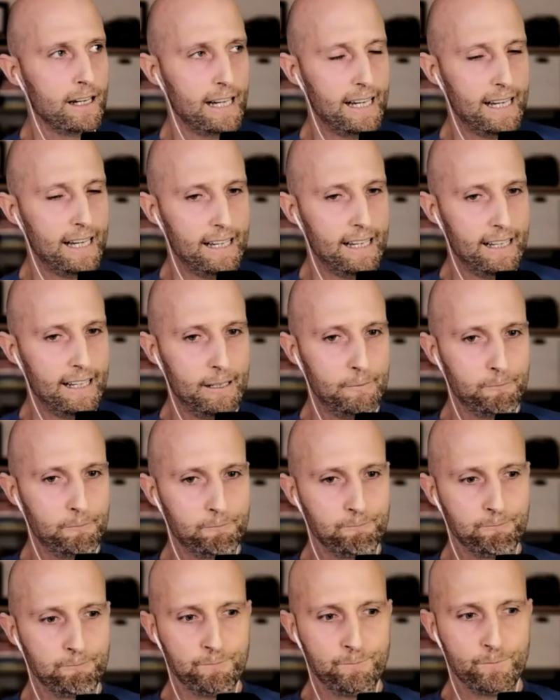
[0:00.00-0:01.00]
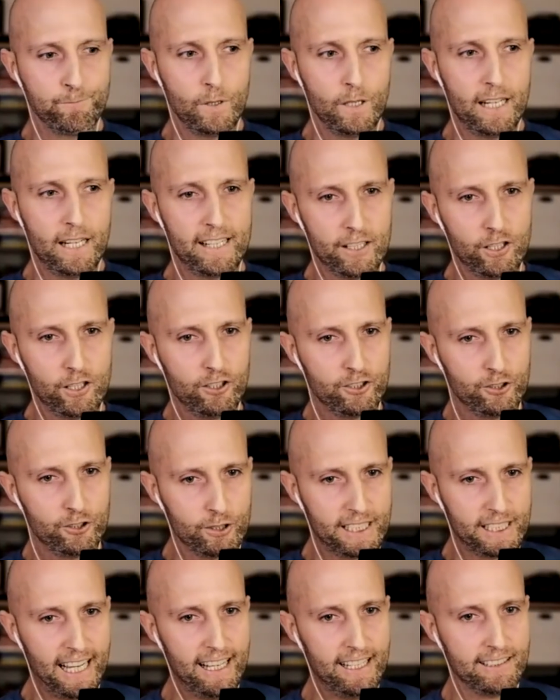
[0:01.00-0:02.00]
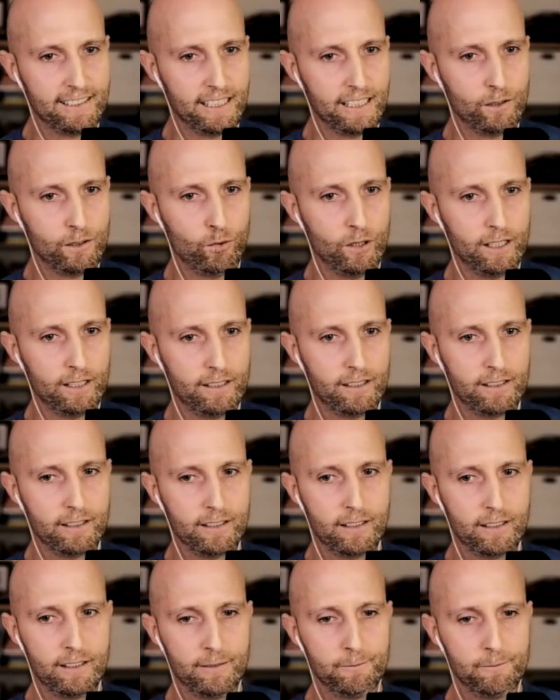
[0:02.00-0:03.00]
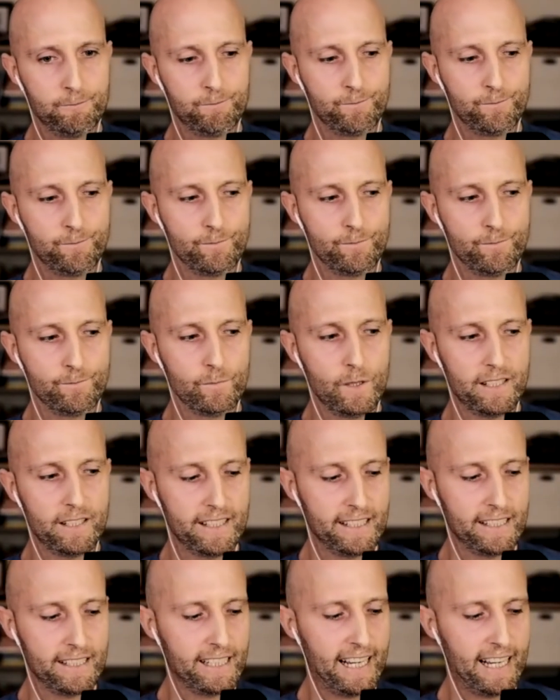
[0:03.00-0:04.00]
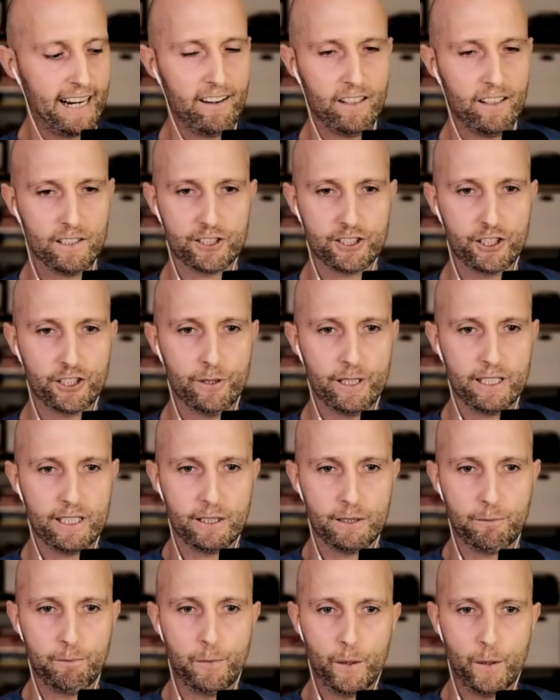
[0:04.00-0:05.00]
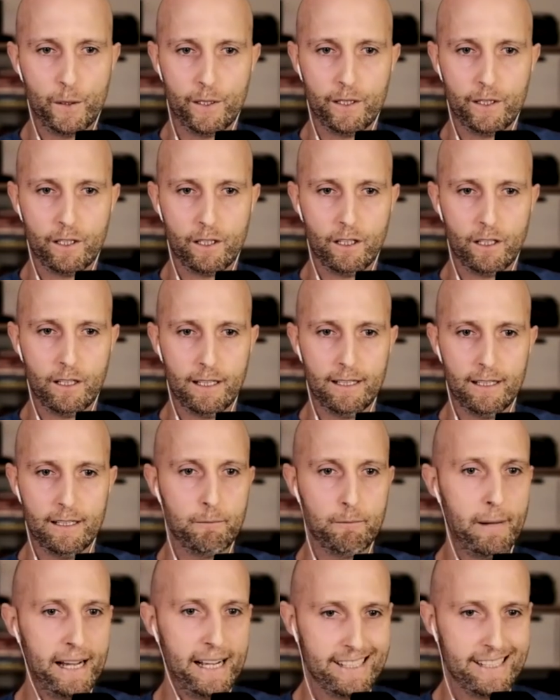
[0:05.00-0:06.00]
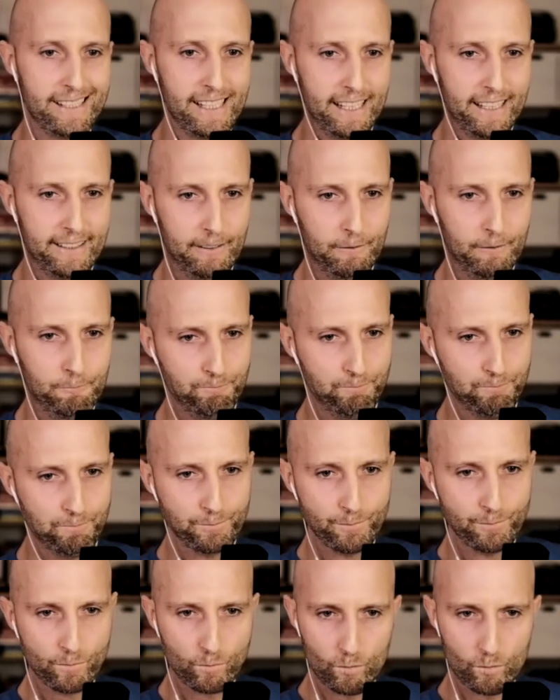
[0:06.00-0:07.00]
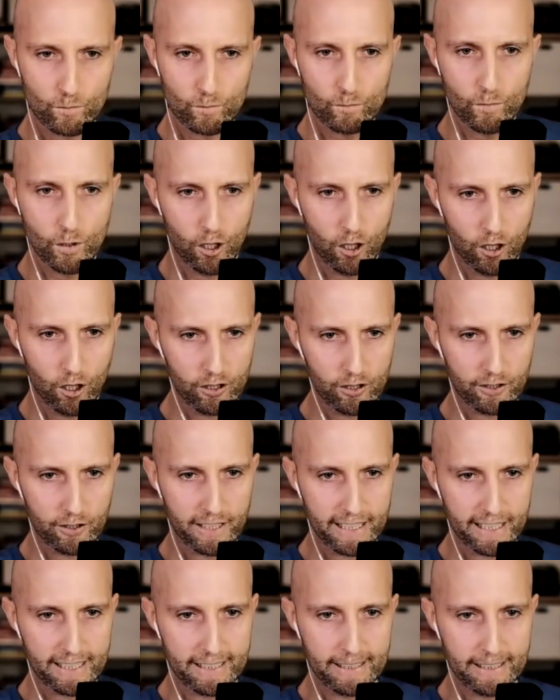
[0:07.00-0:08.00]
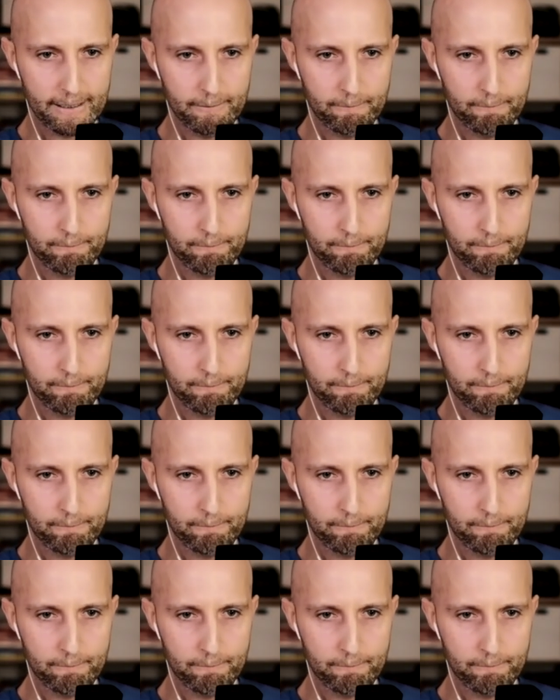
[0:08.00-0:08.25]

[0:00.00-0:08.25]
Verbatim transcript: Um, and it also ties in with, I think, Carol Dweck's book, uh, Mindset, on the